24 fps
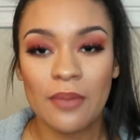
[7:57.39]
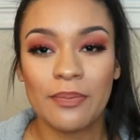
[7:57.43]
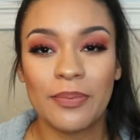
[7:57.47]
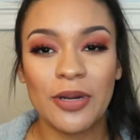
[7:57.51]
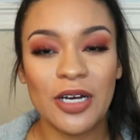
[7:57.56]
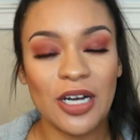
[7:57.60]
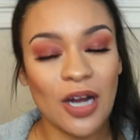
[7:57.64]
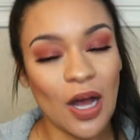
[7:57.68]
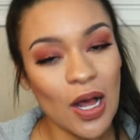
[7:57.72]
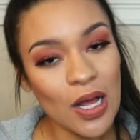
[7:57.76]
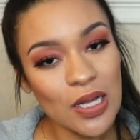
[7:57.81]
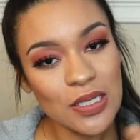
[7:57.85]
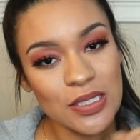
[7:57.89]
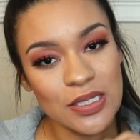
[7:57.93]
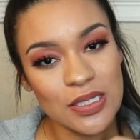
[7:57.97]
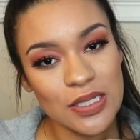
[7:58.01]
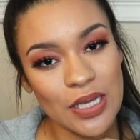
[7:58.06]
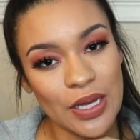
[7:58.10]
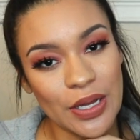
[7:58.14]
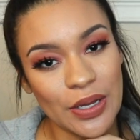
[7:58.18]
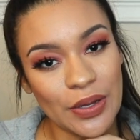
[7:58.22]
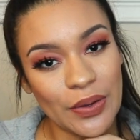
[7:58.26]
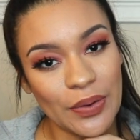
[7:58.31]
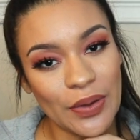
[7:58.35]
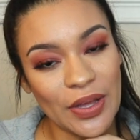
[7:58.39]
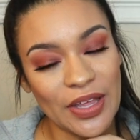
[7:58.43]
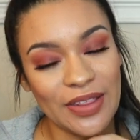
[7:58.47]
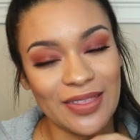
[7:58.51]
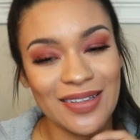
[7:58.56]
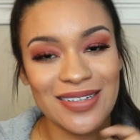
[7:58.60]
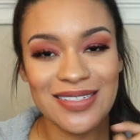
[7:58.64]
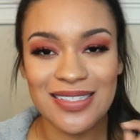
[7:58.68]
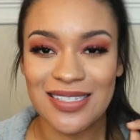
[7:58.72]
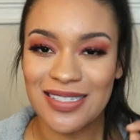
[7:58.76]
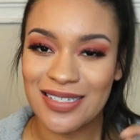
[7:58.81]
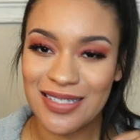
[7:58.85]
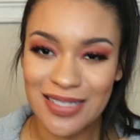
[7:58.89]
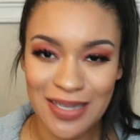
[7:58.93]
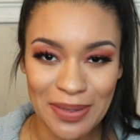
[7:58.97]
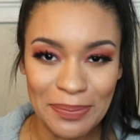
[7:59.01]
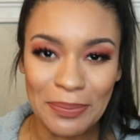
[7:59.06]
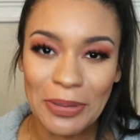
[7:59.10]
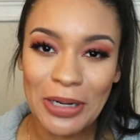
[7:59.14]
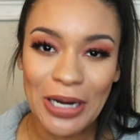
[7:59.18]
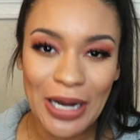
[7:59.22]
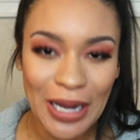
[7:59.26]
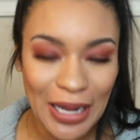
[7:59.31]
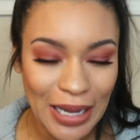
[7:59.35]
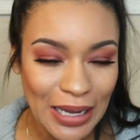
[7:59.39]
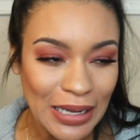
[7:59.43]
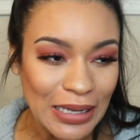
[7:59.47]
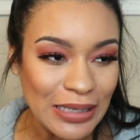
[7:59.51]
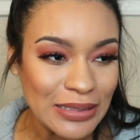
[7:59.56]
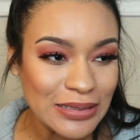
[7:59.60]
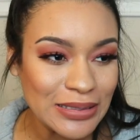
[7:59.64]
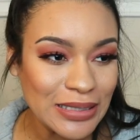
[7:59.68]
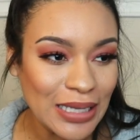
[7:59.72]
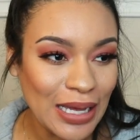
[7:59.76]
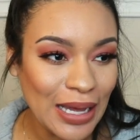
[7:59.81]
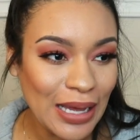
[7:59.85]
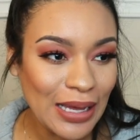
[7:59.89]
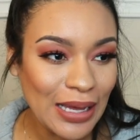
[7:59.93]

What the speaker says: But also, and this is number 8,